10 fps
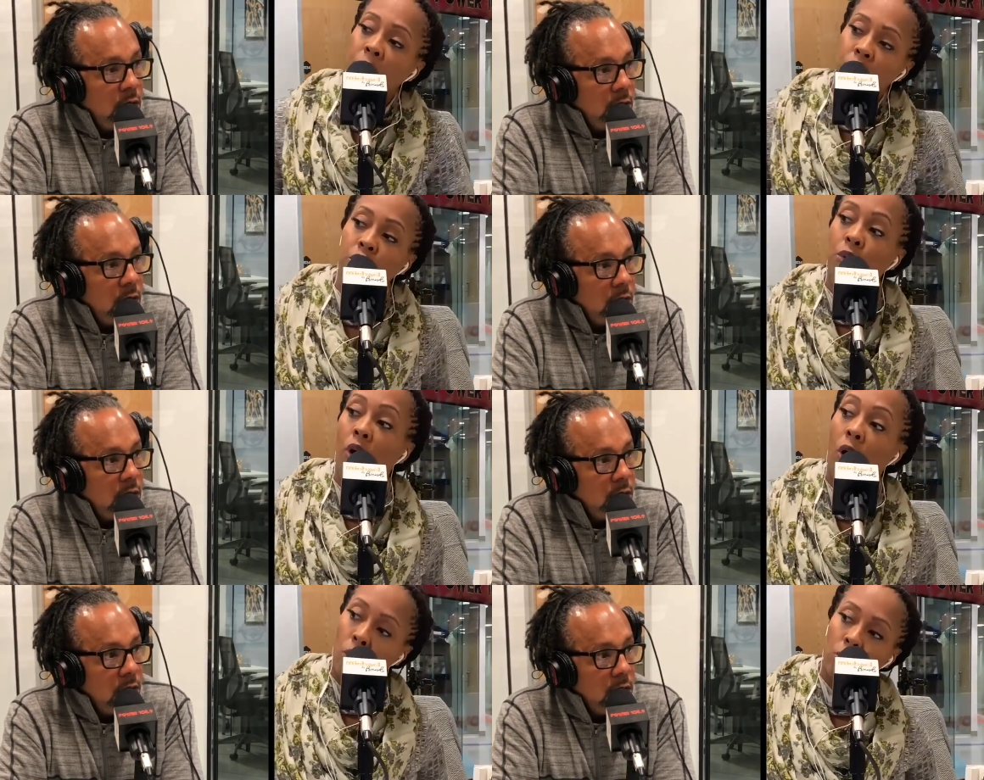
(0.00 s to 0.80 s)
Speaker 1: to do a
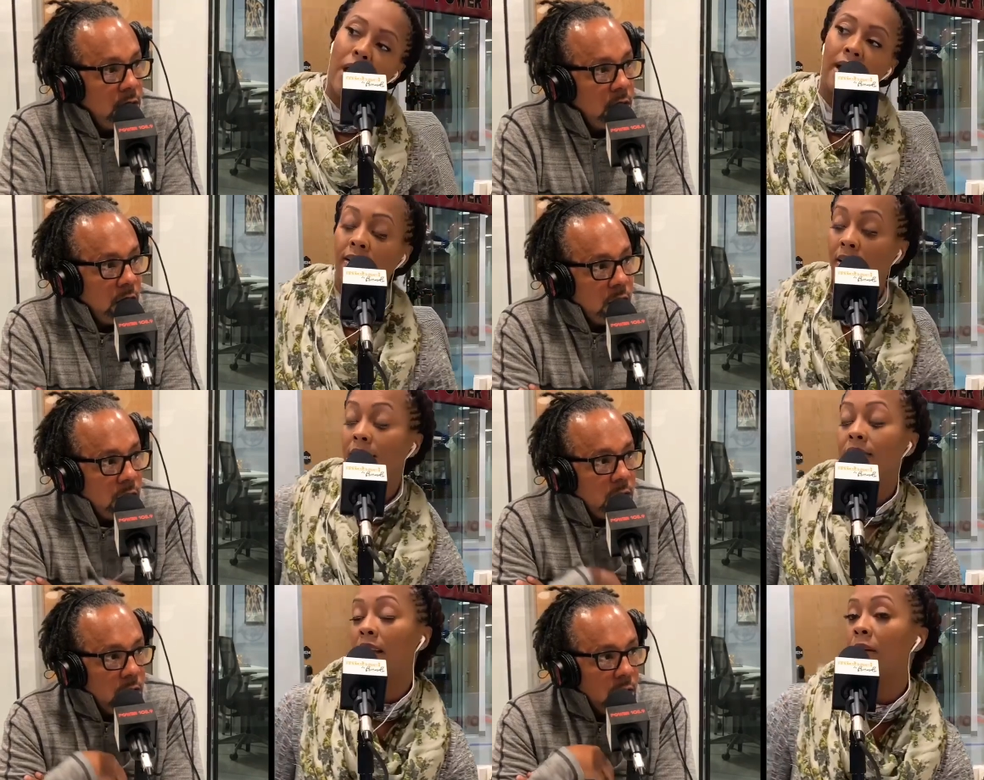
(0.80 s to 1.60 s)
whole lot of things
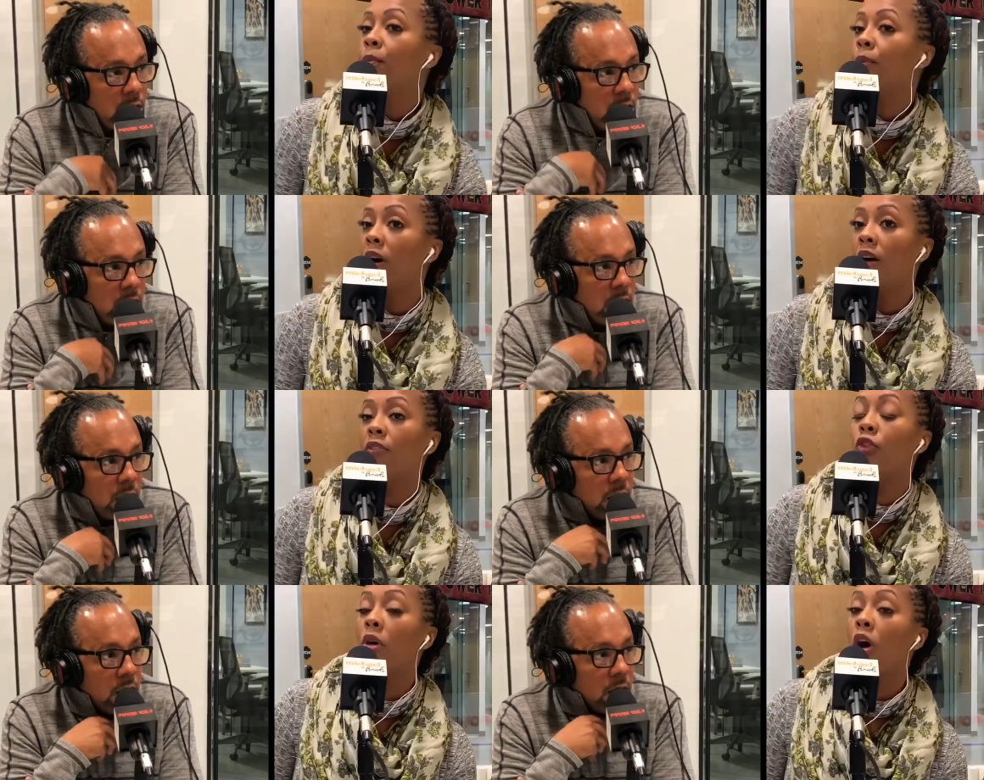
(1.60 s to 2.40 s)
that uh, from
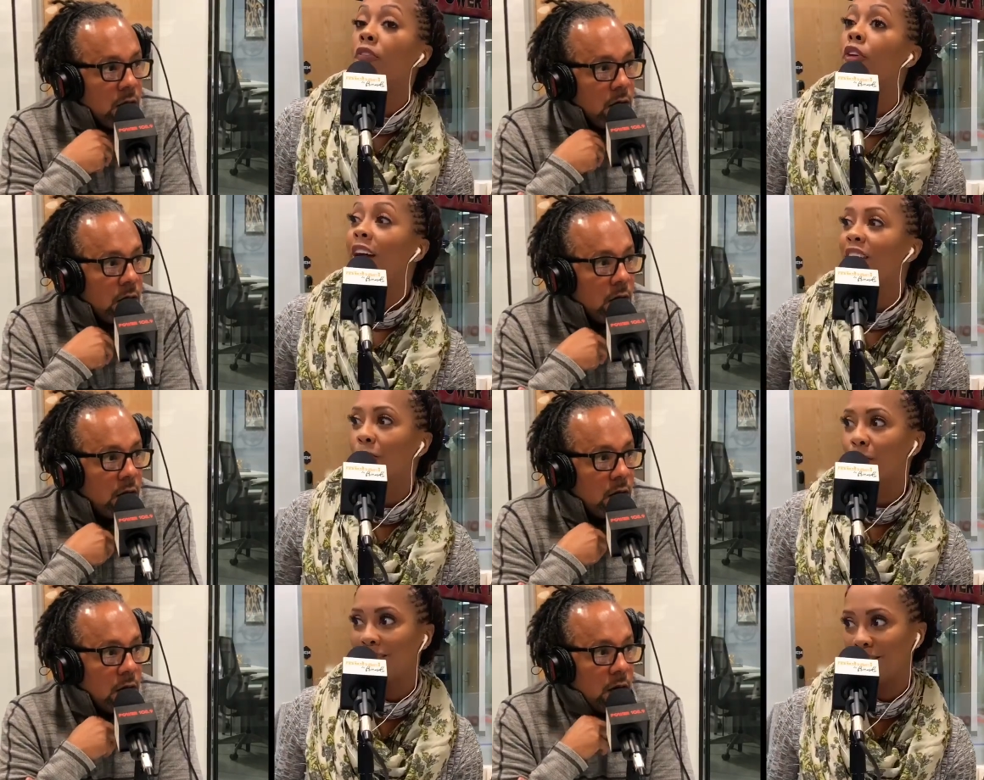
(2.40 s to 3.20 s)
forever
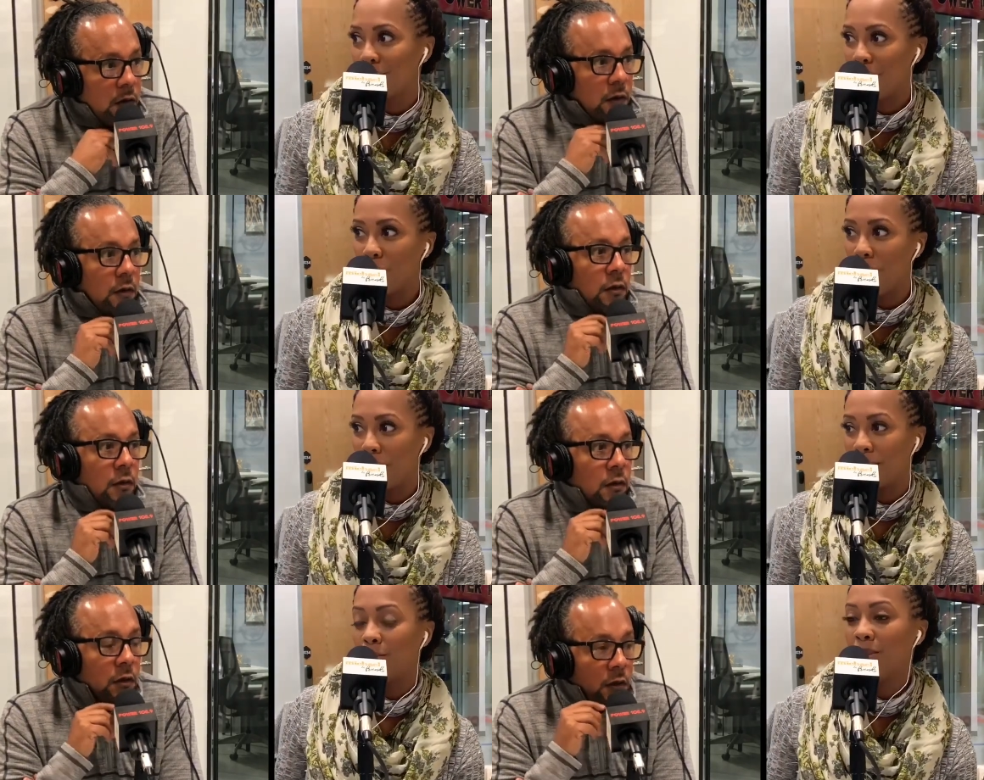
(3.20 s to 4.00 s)
President Barack
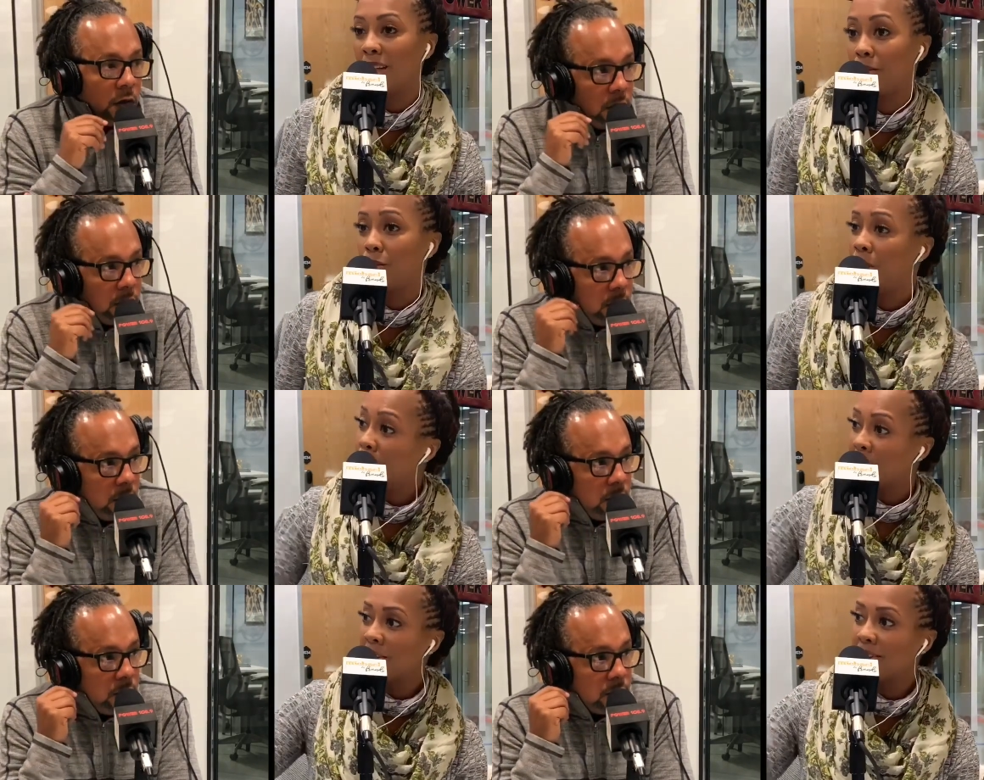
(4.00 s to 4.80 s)
Obama wasn't able to do. He was
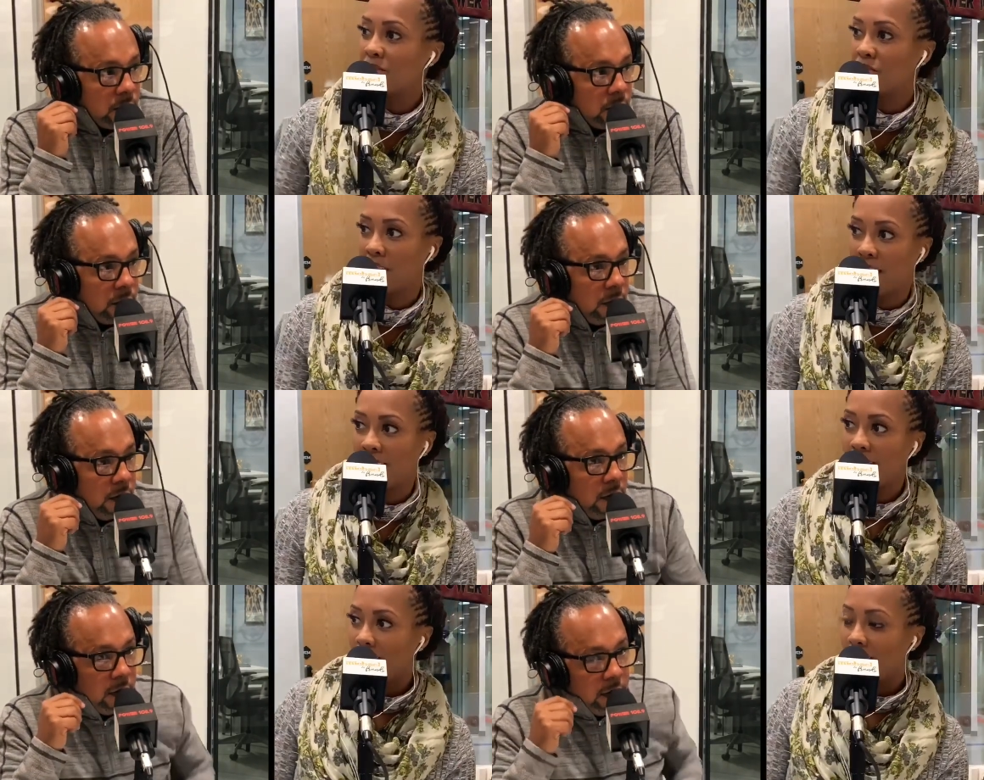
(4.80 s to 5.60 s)
here yesterday.
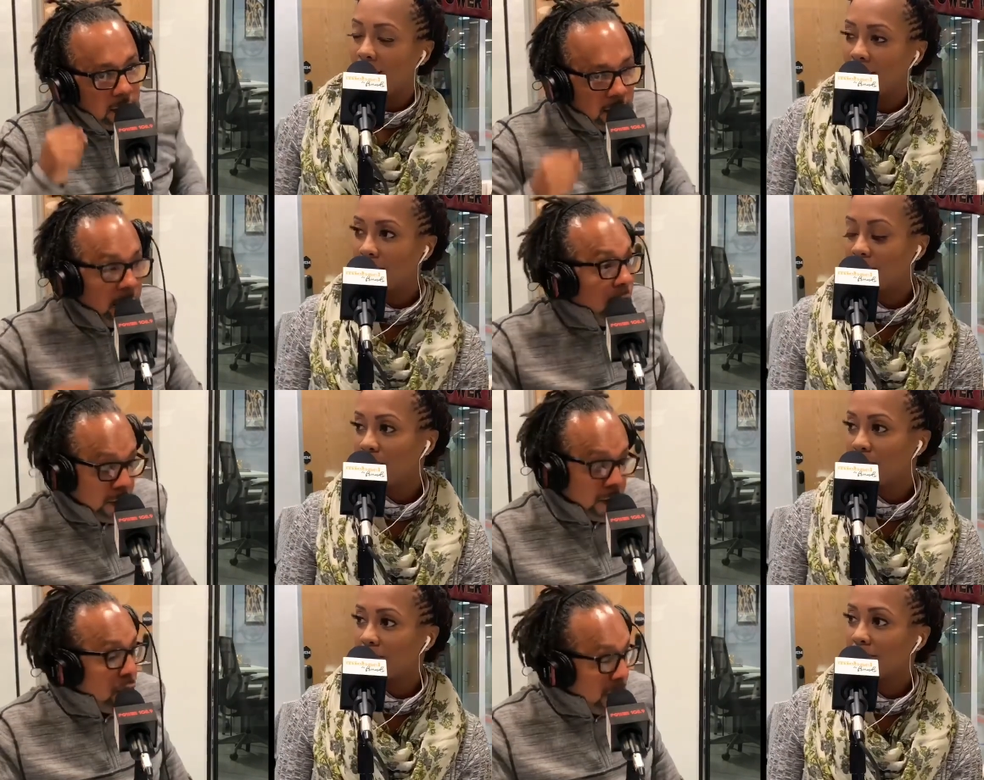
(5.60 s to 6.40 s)

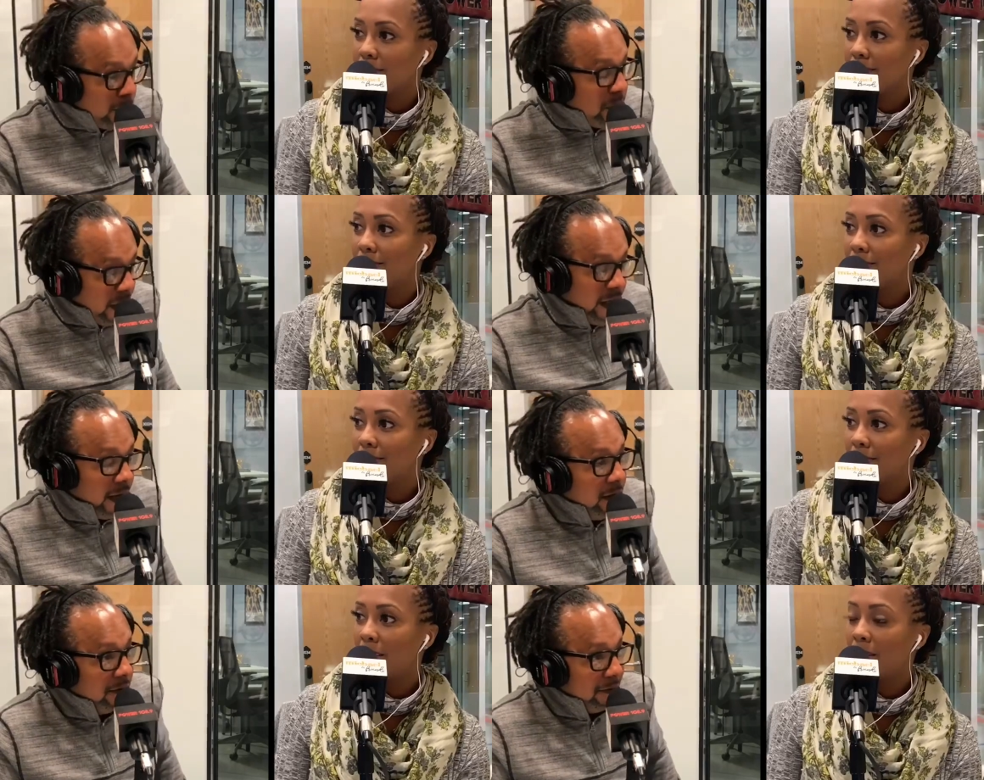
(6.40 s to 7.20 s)
Speaker 2: No, that was Monday.
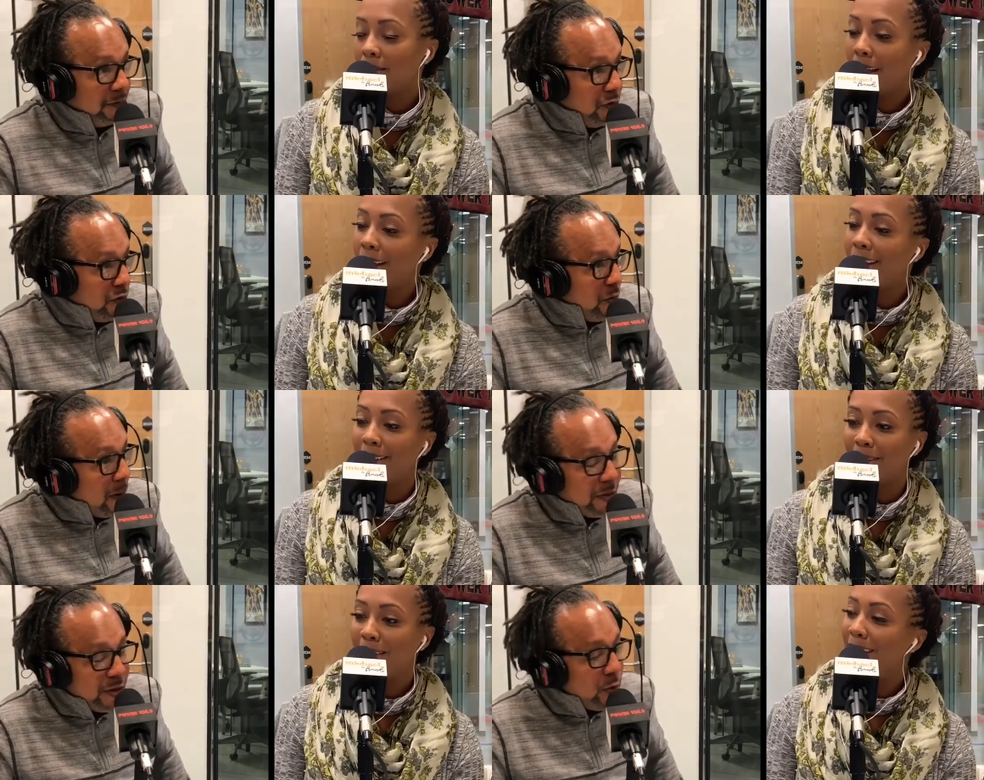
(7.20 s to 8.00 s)
Damn, you remember
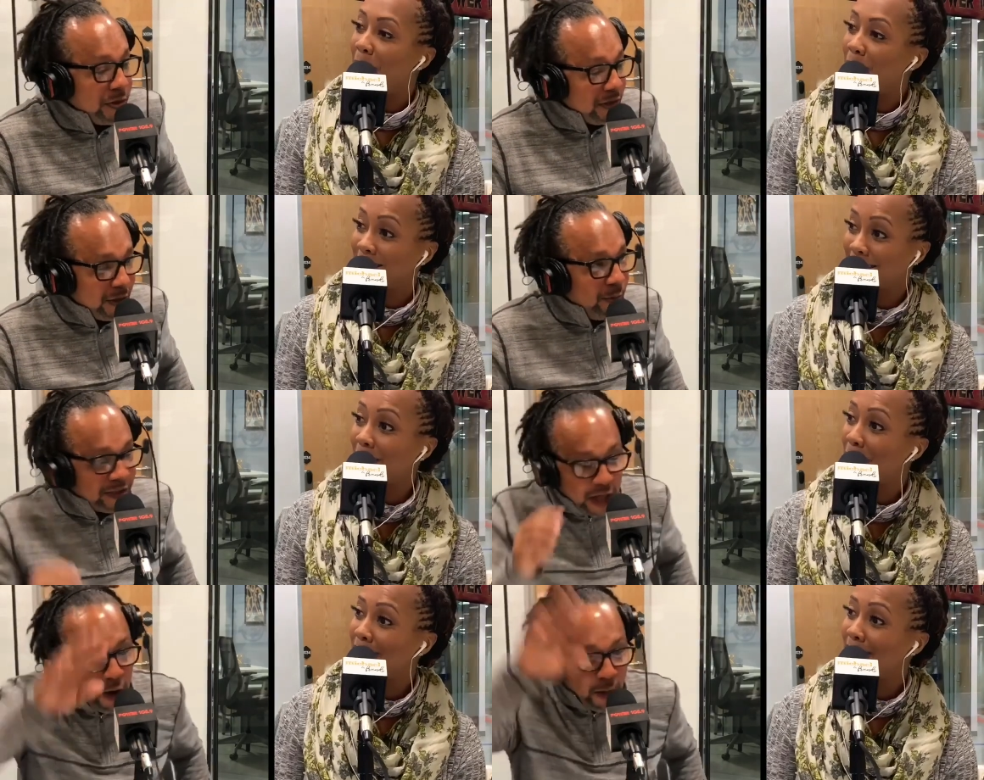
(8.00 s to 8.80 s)
you was you was
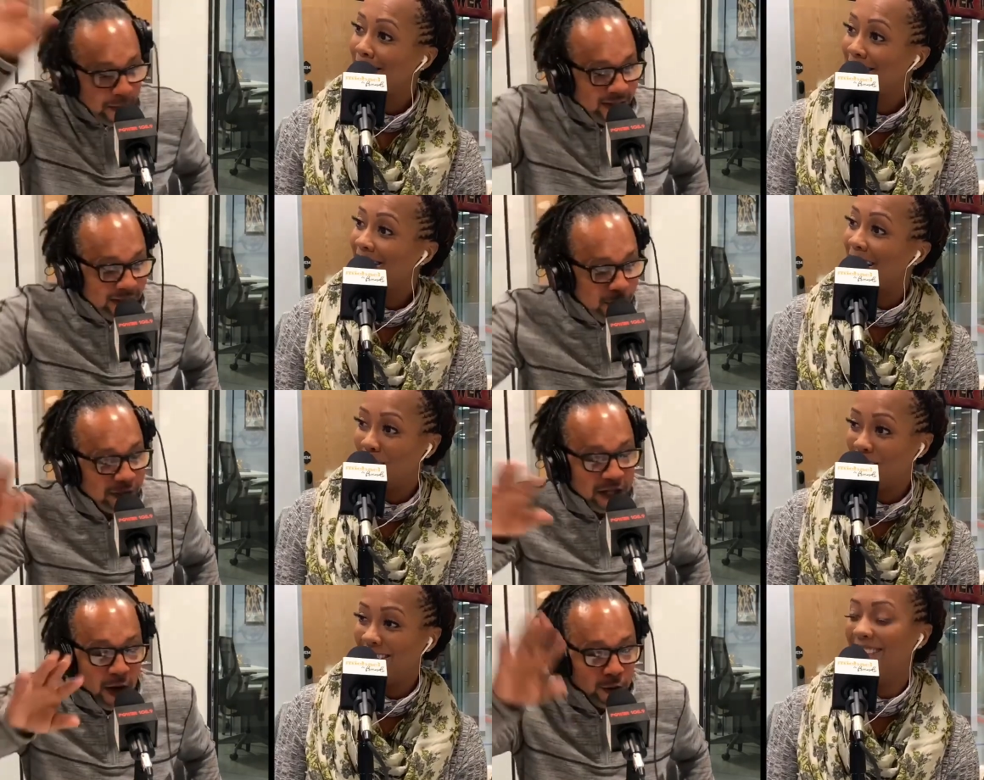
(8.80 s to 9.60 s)
gone Monday. You was
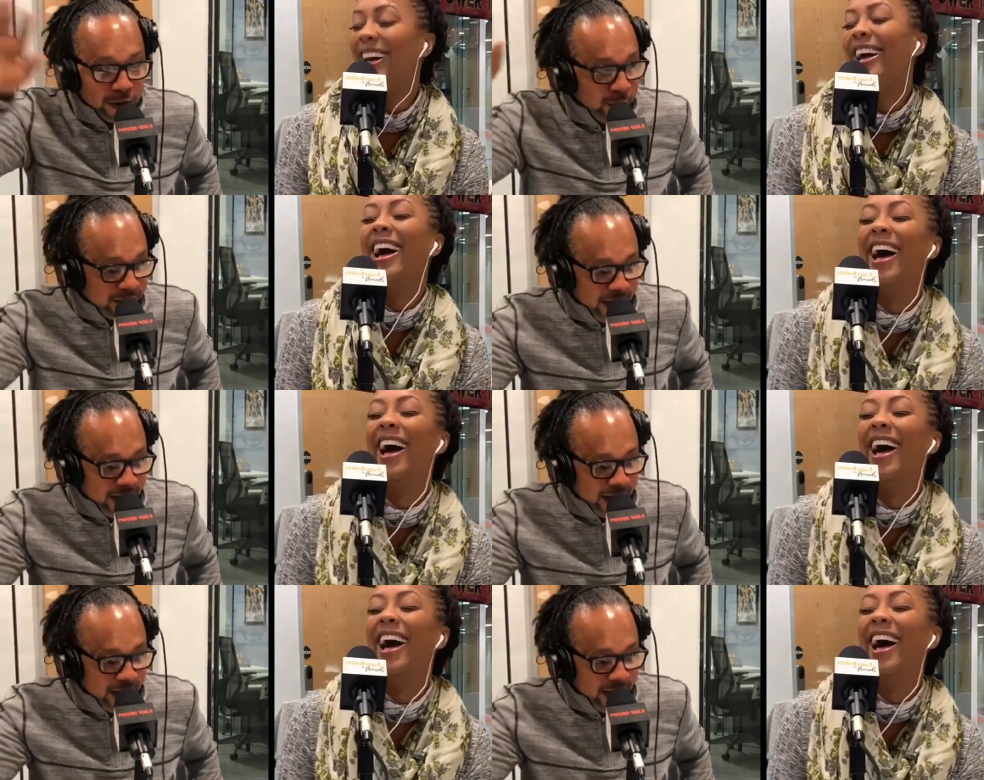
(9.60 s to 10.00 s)
gone Tuesday.